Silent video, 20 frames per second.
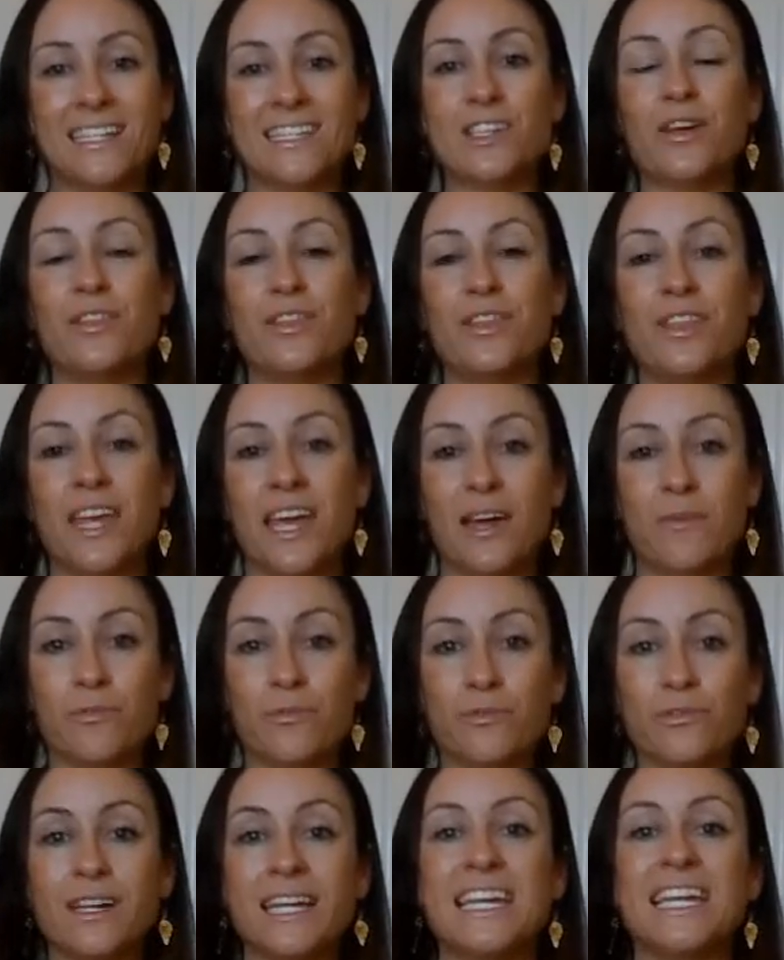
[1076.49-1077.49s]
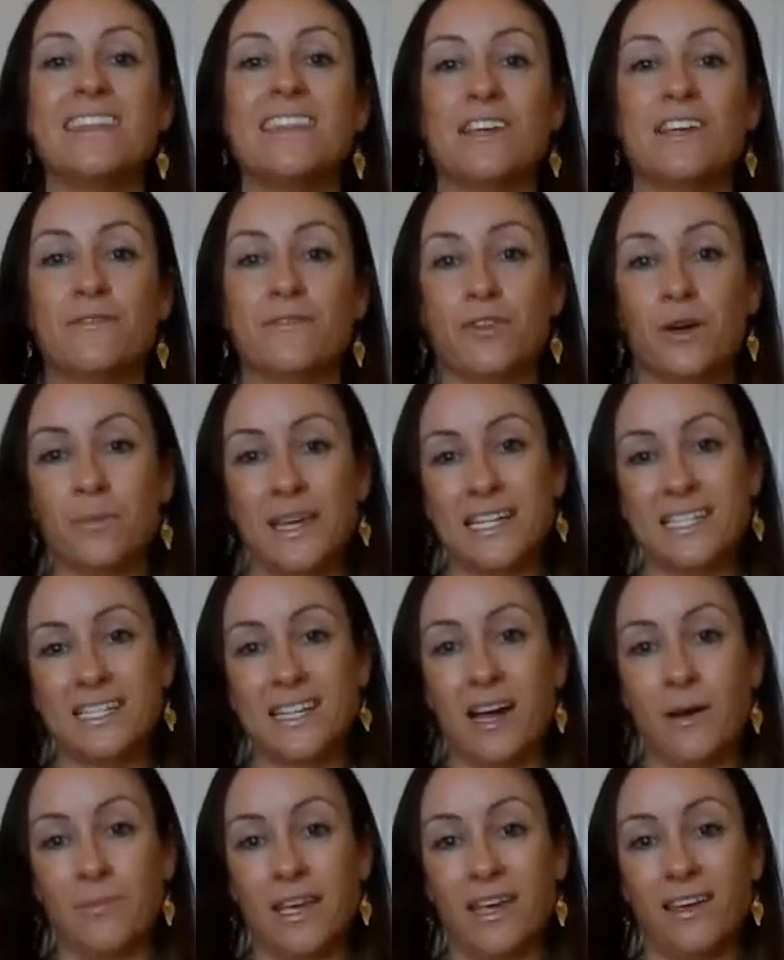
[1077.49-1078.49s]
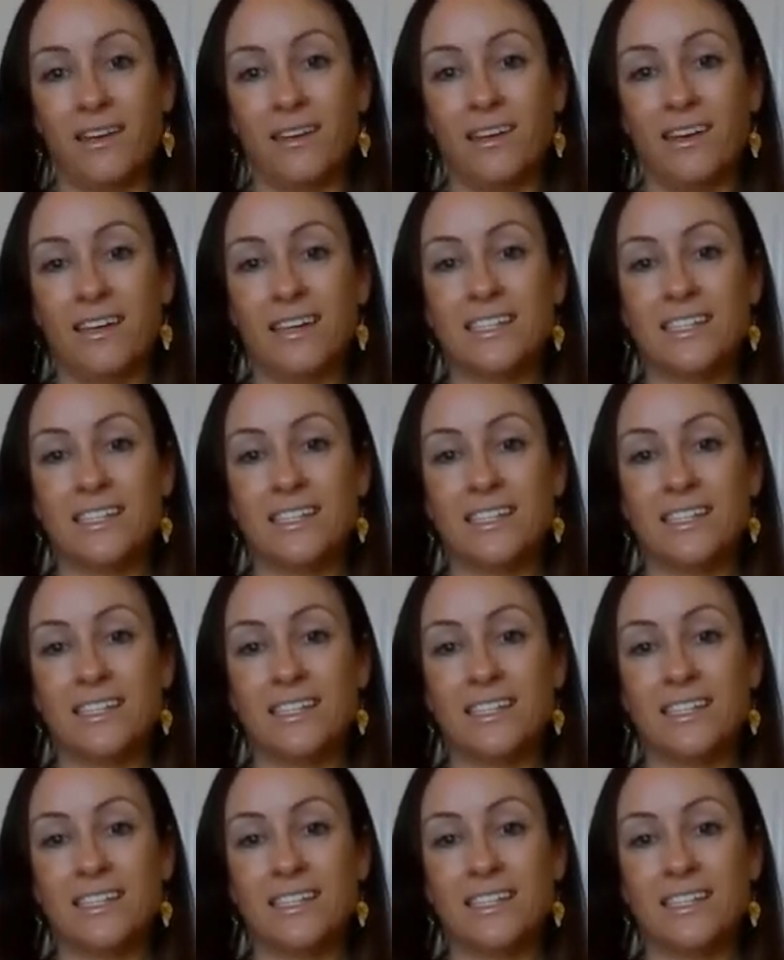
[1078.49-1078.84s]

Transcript: So they're breathing from their tummy.